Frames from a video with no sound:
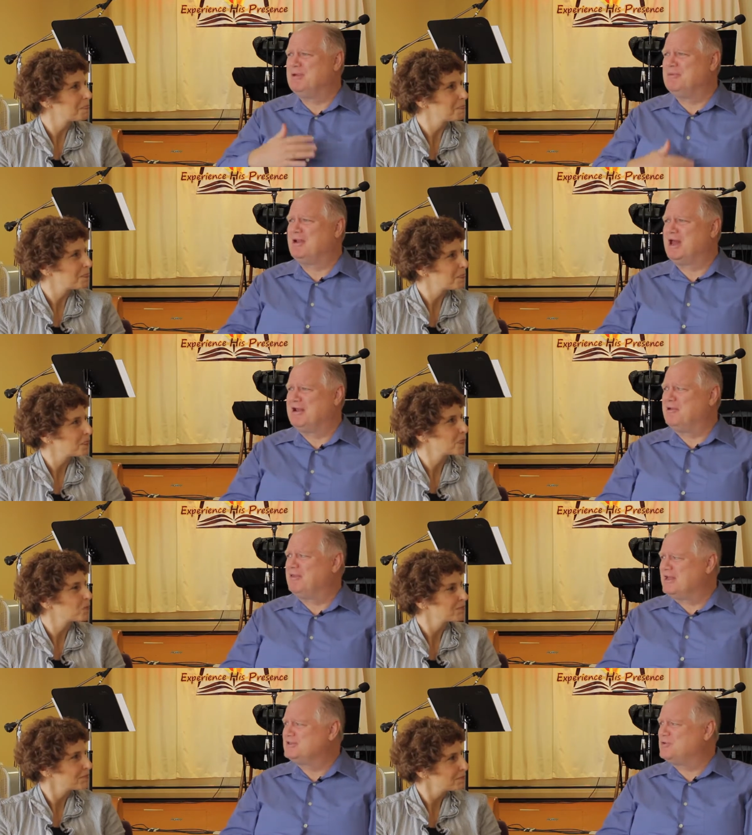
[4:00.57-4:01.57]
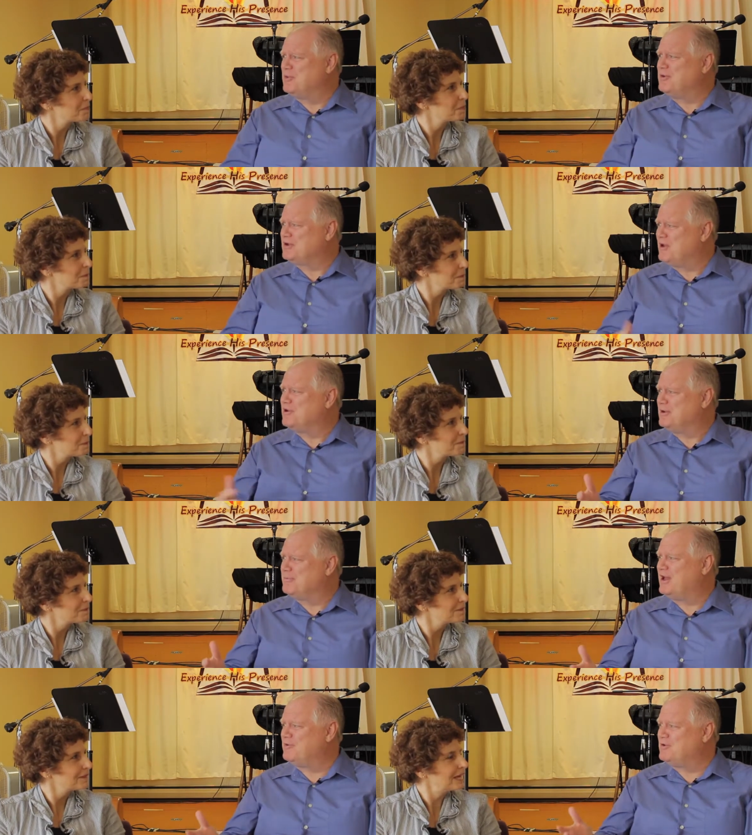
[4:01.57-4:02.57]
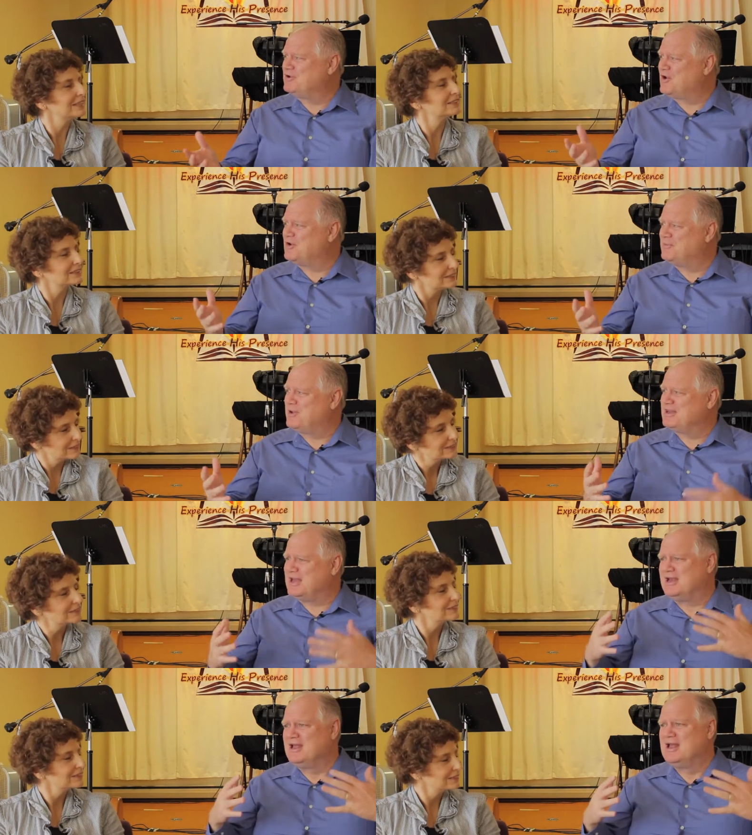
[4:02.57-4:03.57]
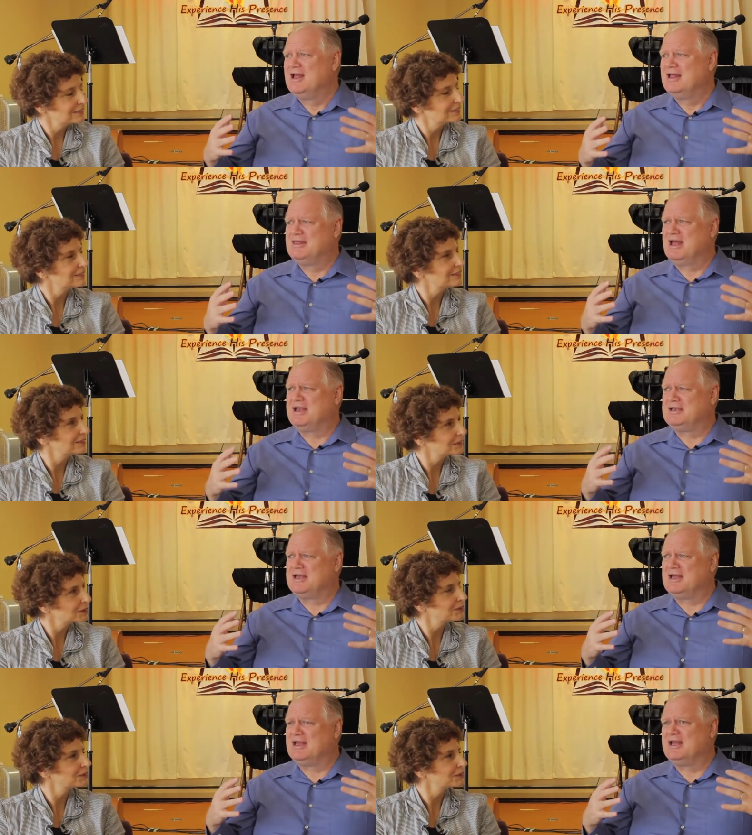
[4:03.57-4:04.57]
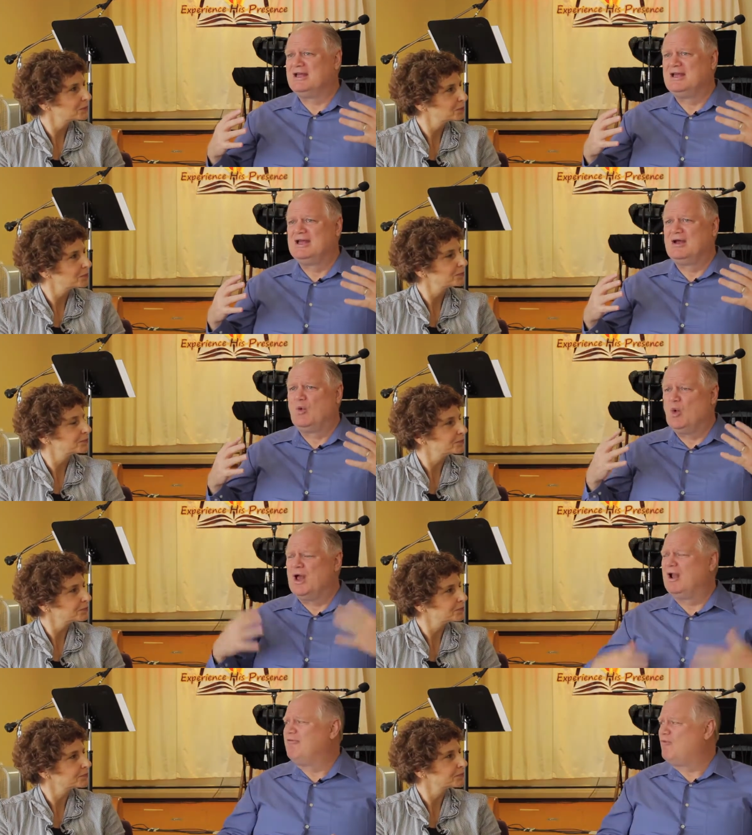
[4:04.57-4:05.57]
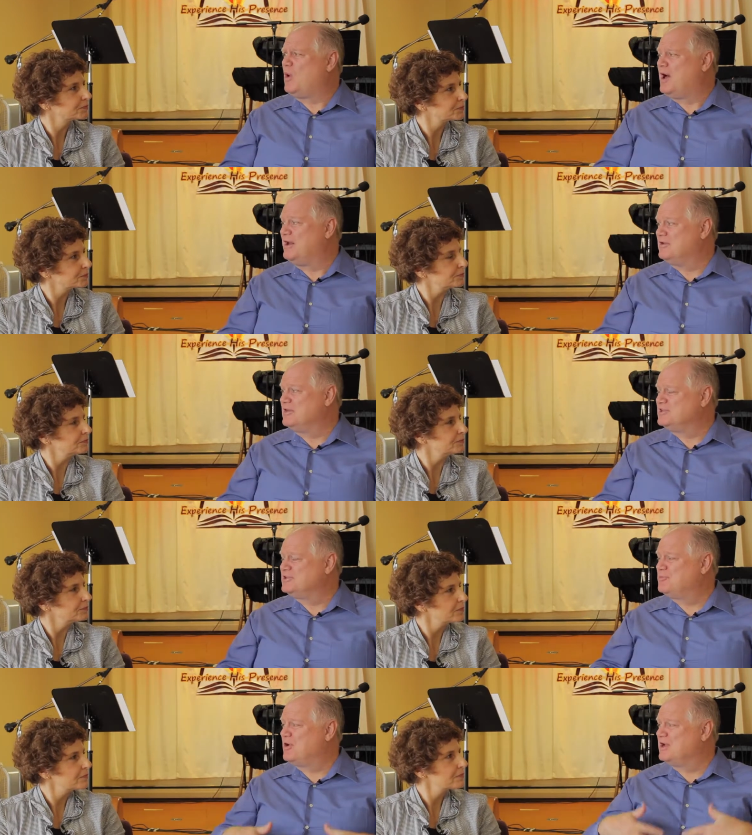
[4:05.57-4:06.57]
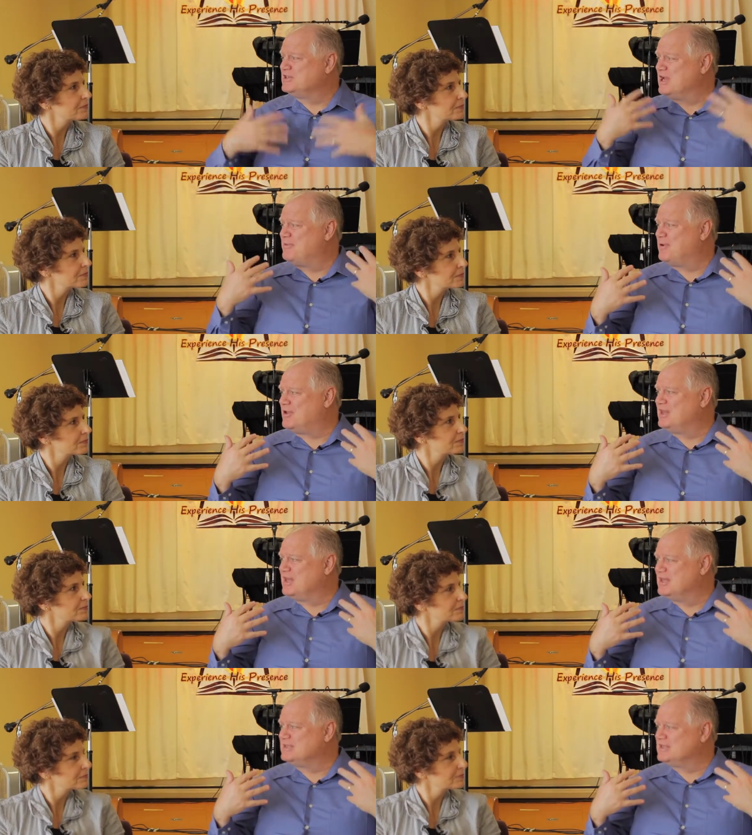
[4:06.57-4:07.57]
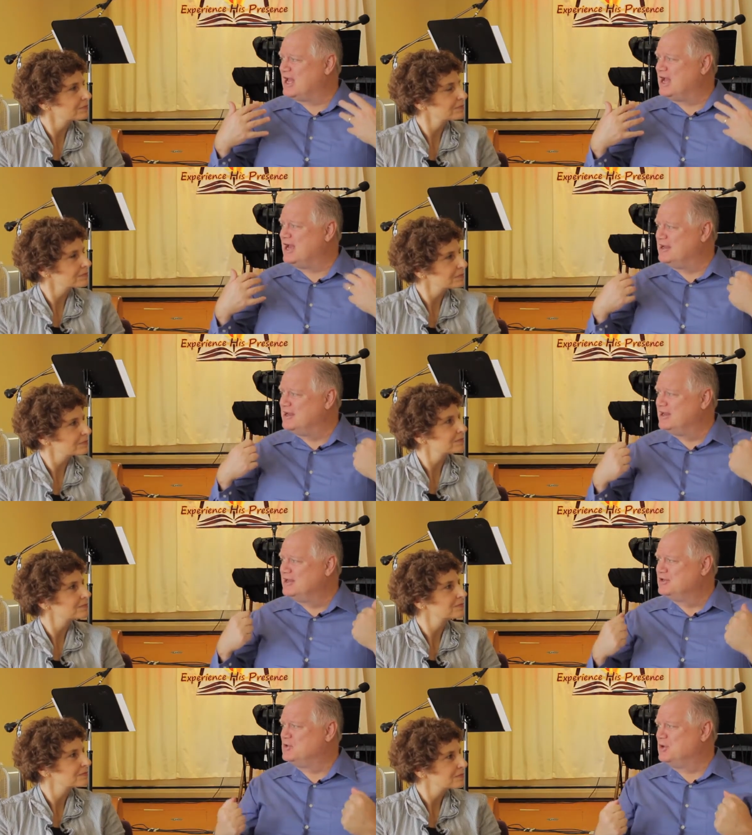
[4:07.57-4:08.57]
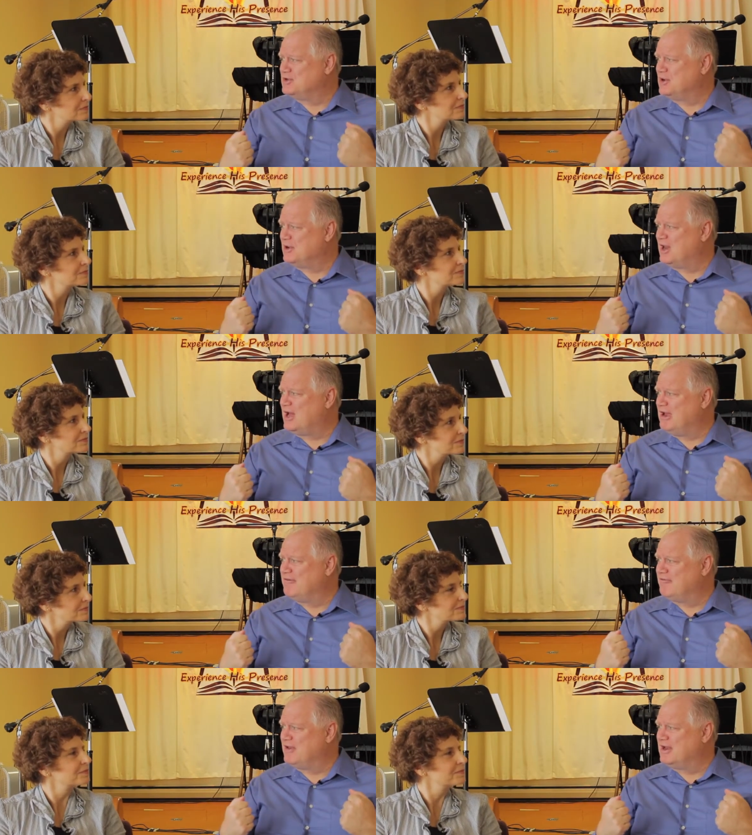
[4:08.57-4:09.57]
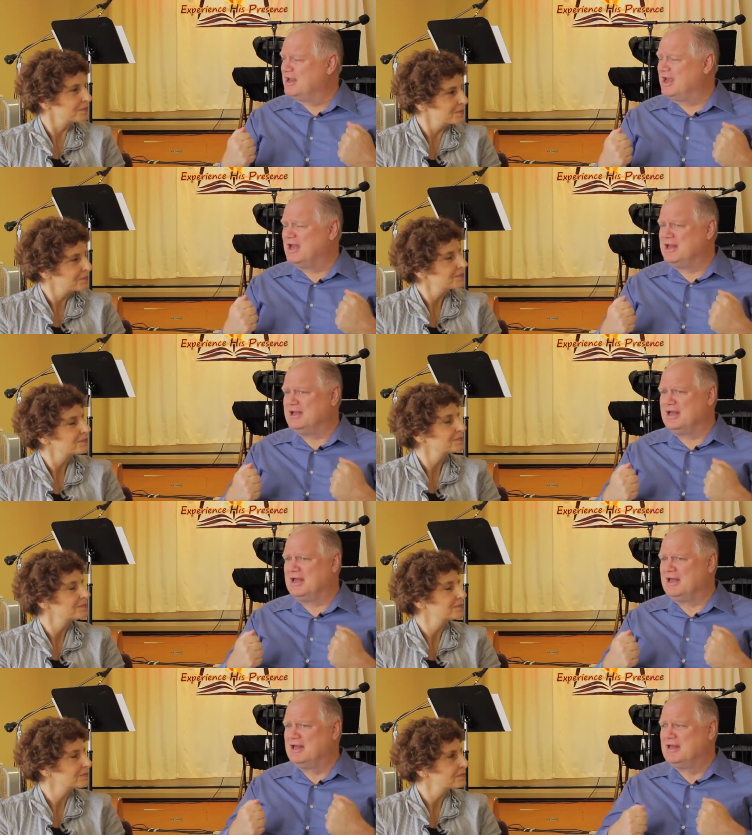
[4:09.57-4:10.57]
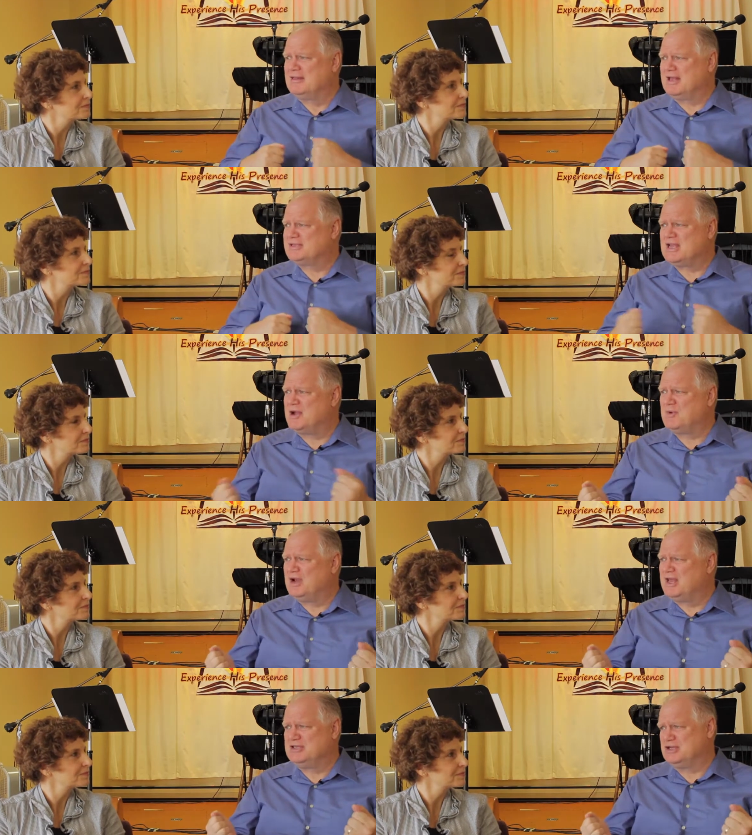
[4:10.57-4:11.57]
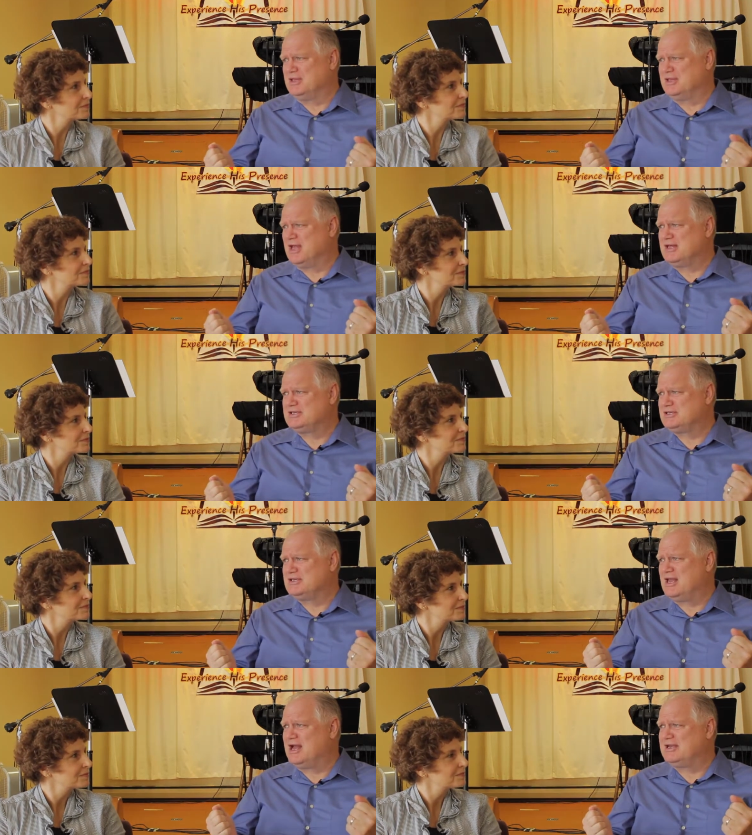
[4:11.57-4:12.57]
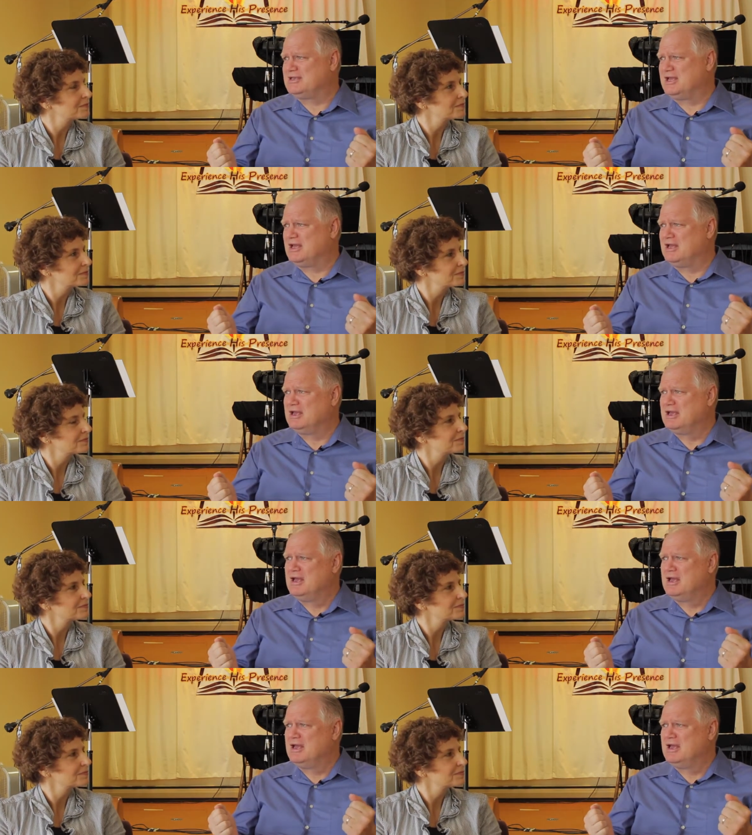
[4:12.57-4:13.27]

Speaker 1: of me, but I know that's what we were talking about. We yes. were talking about that, that uh, well of water that springs up on the inside to eternal life. And, mm-hmm. and uh, that's not religion. That's not. Uh,